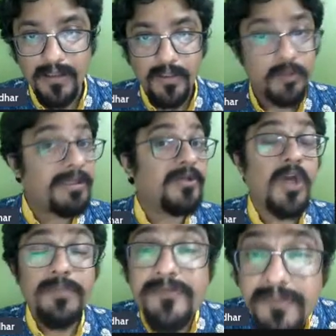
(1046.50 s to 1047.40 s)
You might
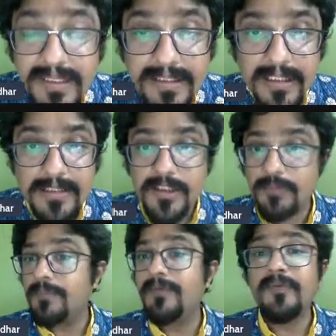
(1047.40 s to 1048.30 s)
not be from Madras, you
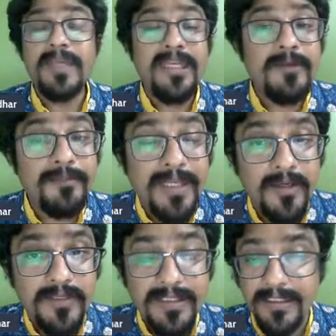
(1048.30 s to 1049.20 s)
might be from anywhere part
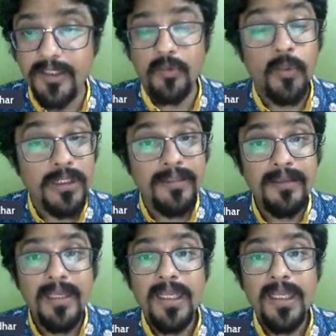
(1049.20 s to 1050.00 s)
of the India or world,